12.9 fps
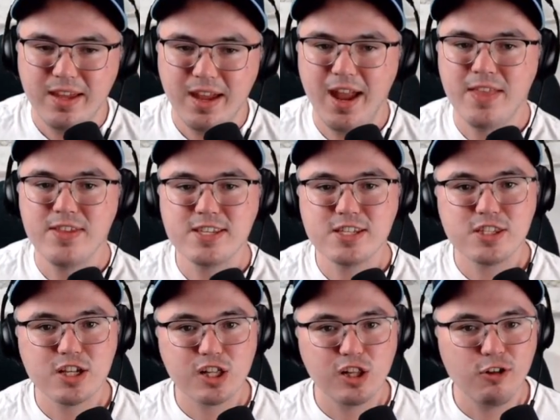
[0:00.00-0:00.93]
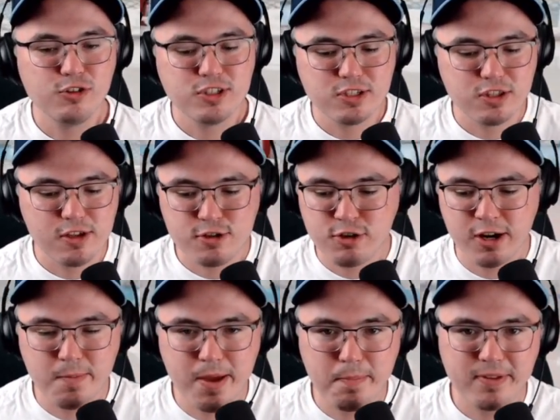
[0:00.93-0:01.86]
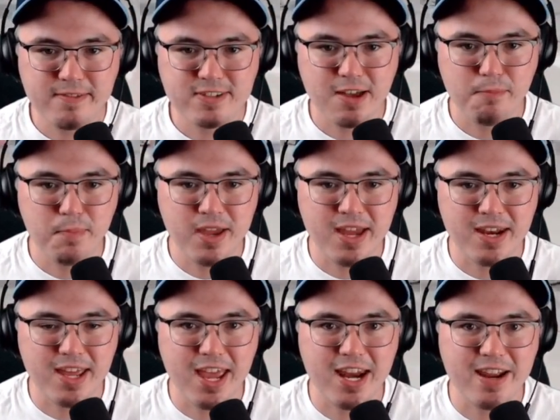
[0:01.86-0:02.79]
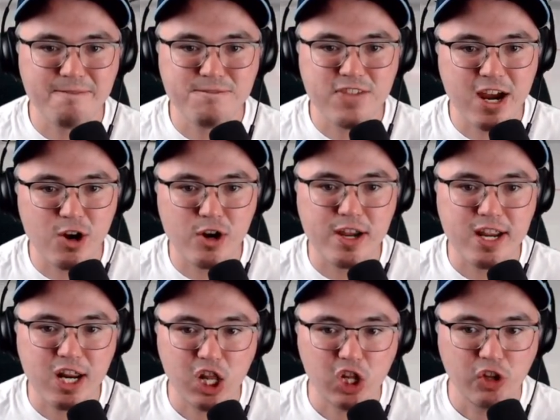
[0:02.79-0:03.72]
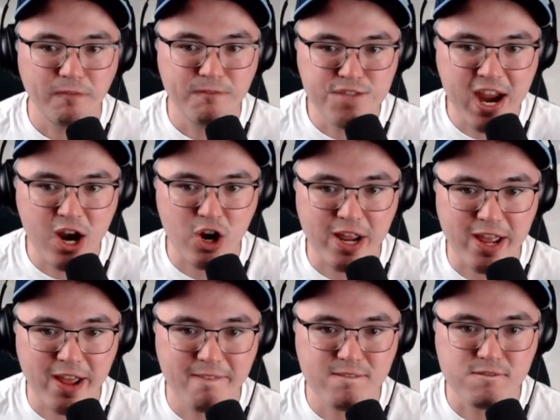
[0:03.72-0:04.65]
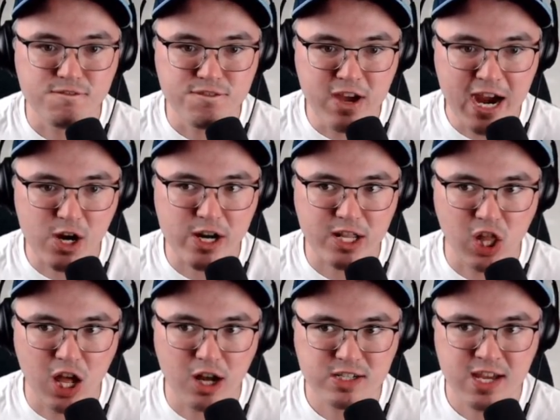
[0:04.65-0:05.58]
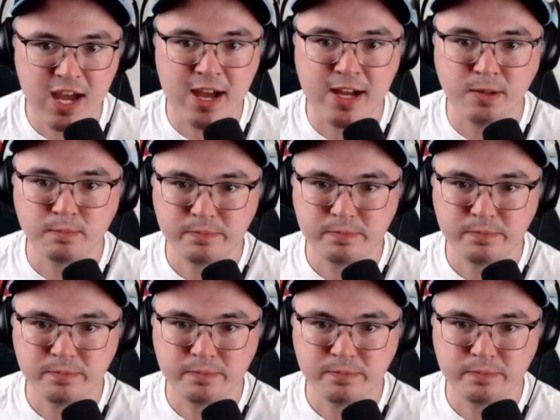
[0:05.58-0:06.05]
And this is the closest the Toronto Maple Leafs have been in a very, very, very long time.